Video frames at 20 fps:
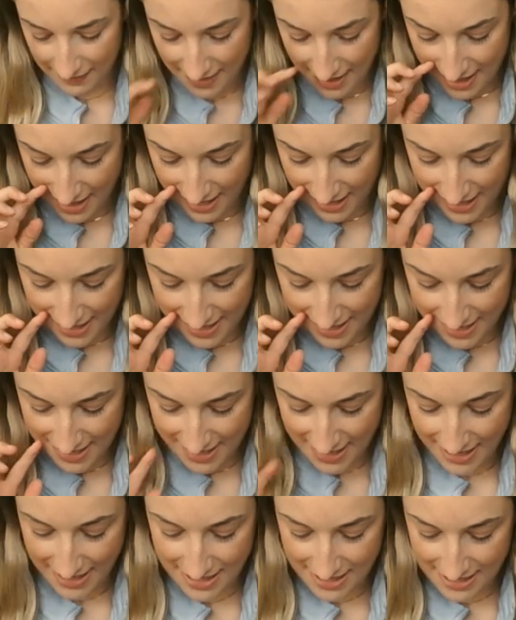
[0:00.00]
There
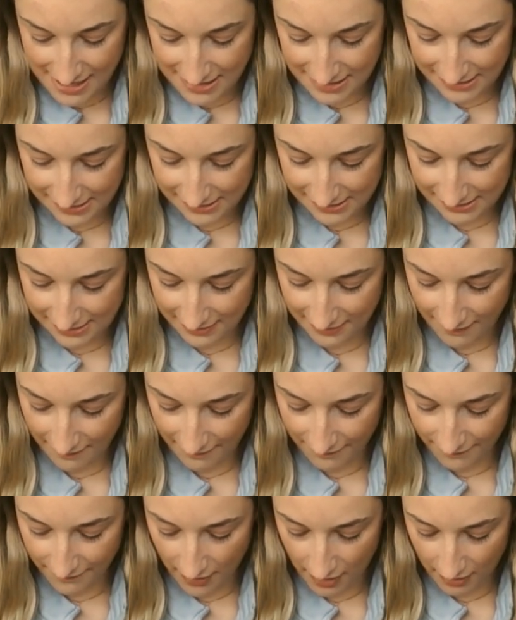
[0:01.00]
is
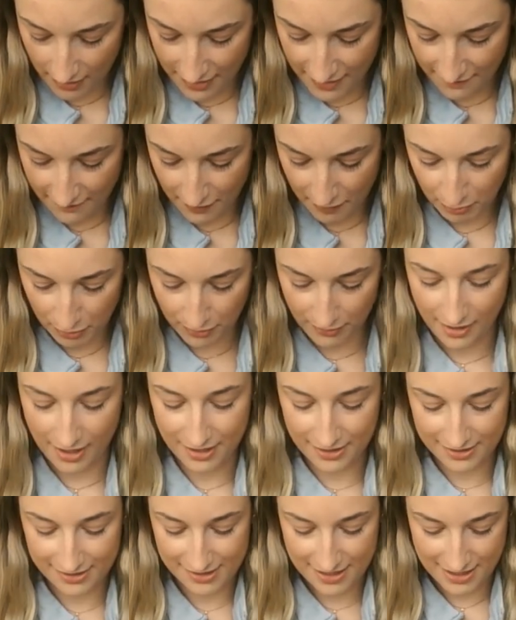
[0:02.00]
5
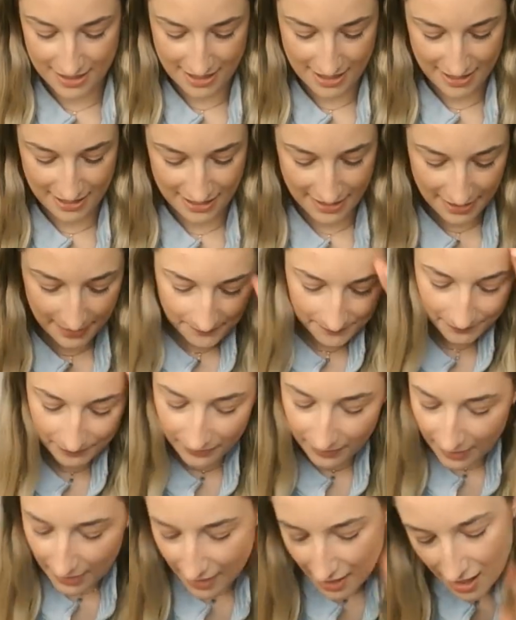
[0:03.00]
products in here,
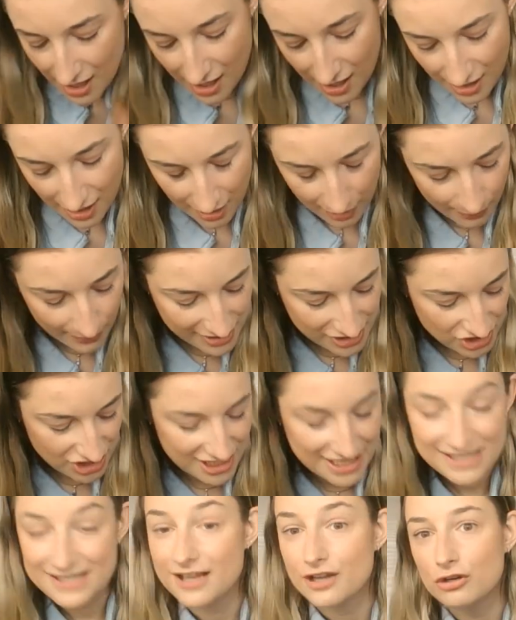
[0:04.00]
which
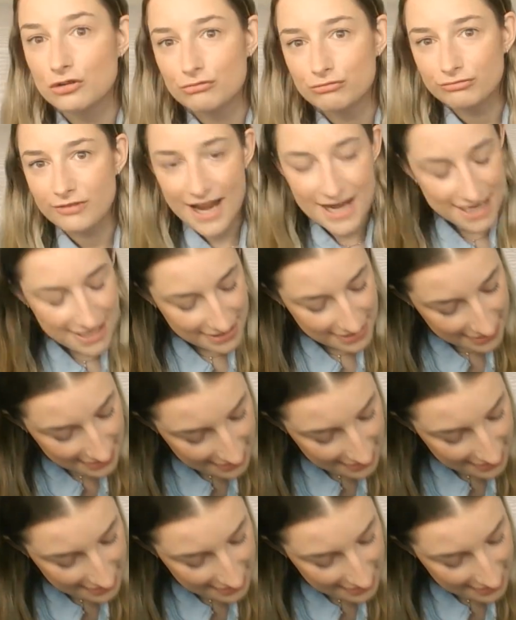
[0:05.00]
is great.